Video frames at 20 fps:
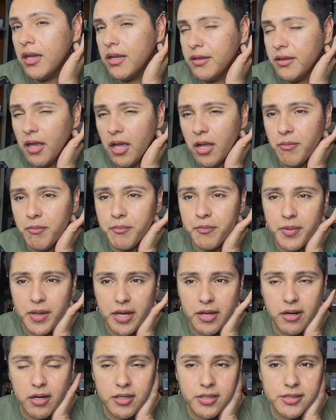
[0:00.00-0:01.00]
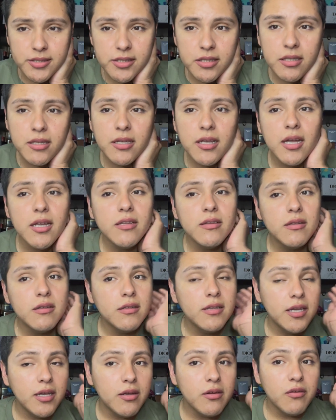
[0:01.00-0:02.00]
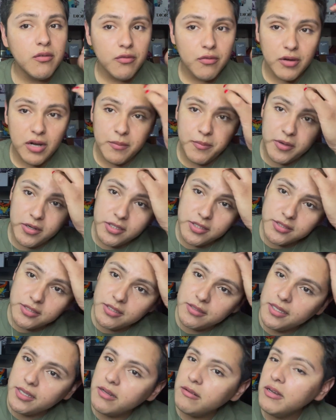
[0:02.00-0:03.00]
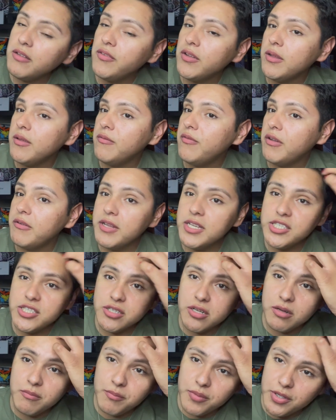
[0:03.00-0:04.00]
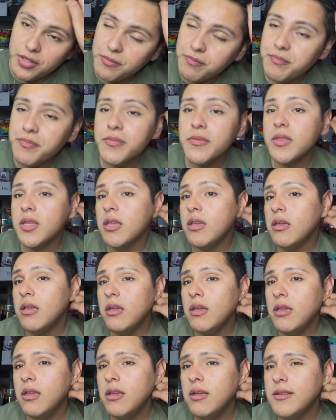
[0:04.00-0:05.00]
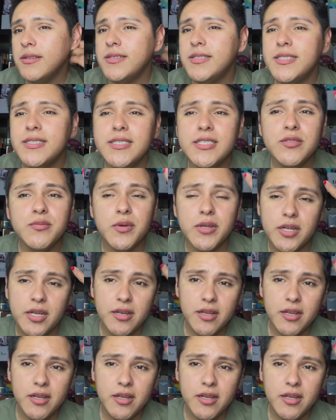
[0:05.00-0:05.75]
Not bad, honestly. I look like crap, honestly. Like I don't have any foundation on, but this is what a